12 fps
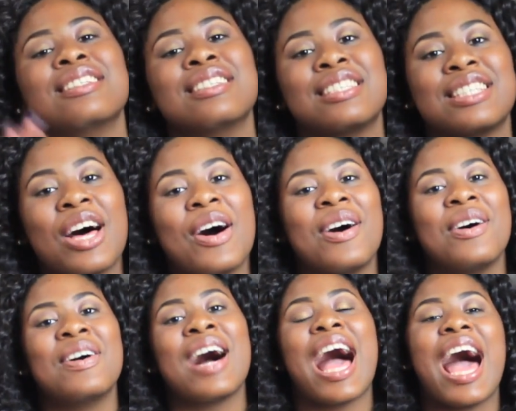
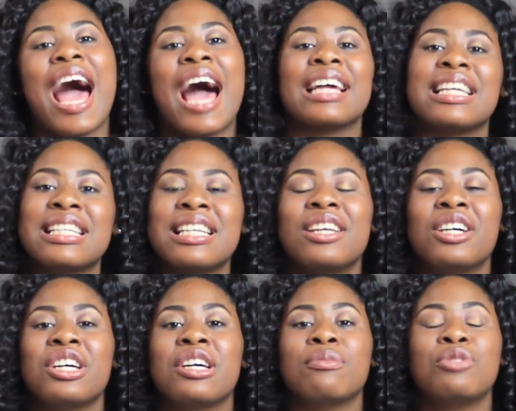So I ended
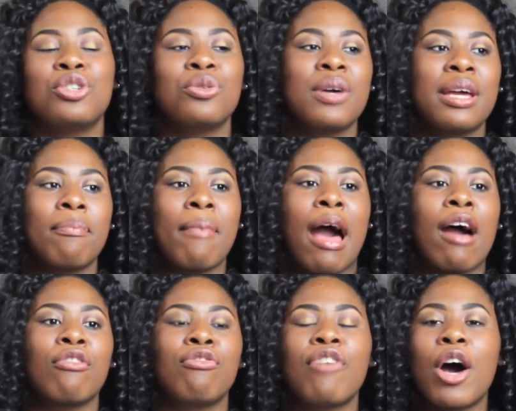up doing
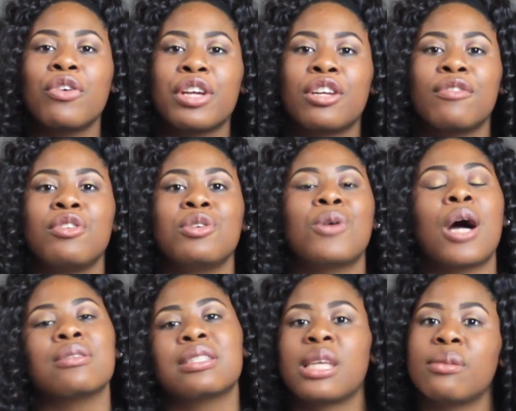my phone interview
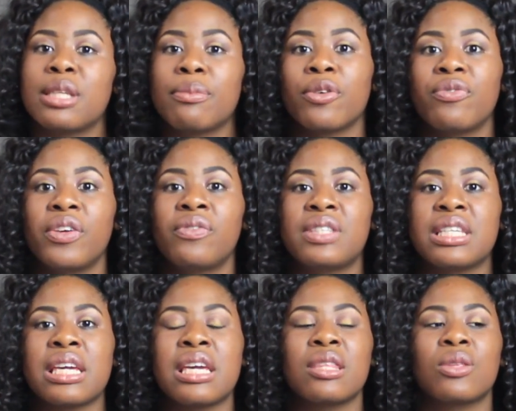on September
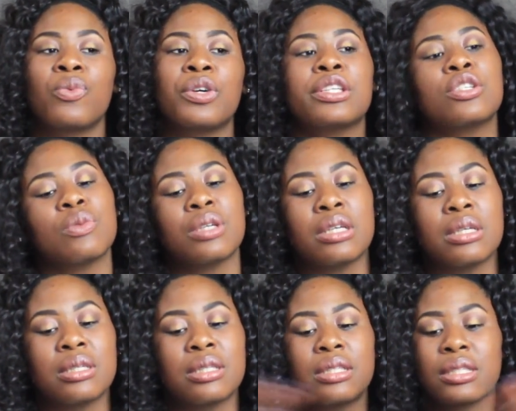15th, which
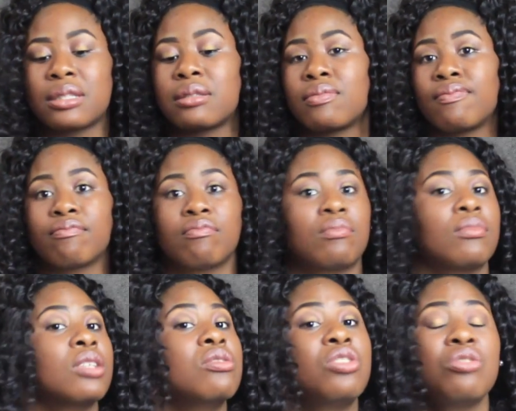was
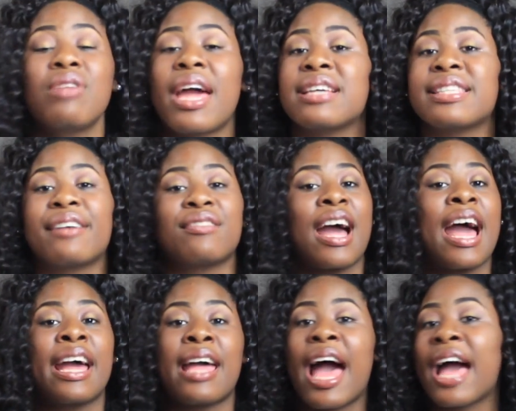2 days after
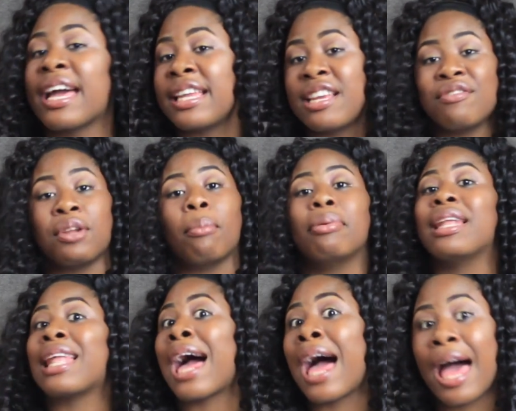I had even
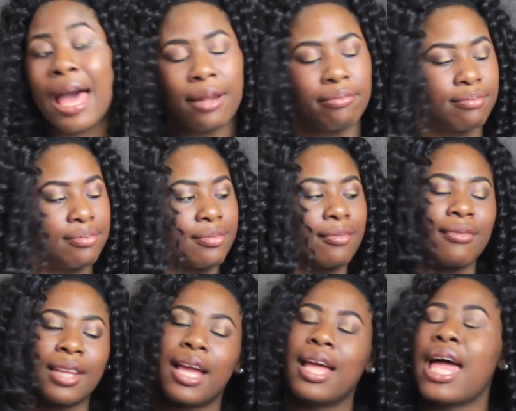applied.
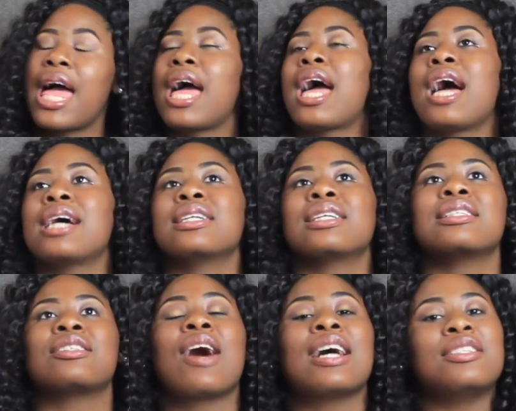
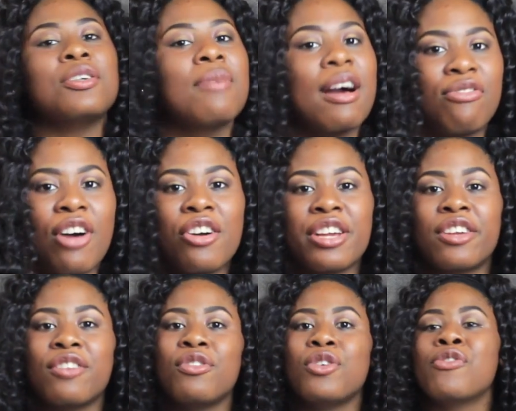So I do my phone
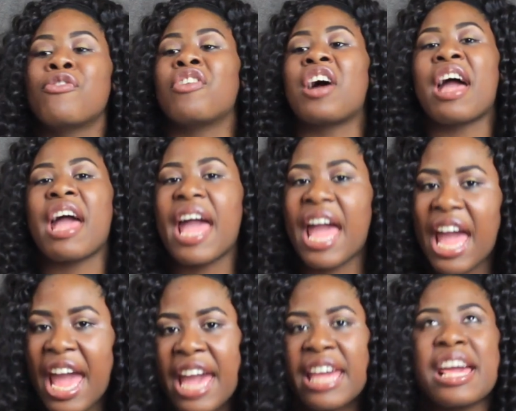interview for 8
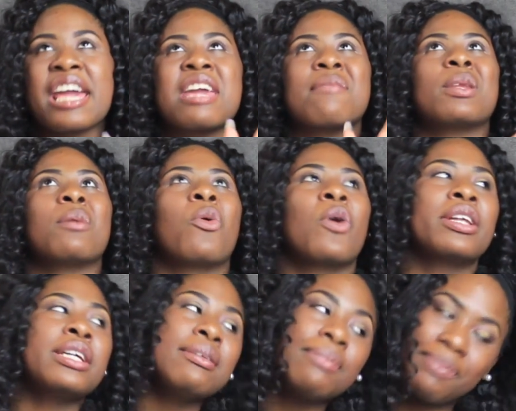a.m. in the
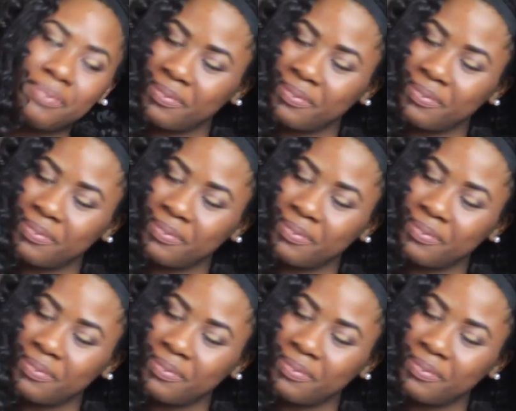morning.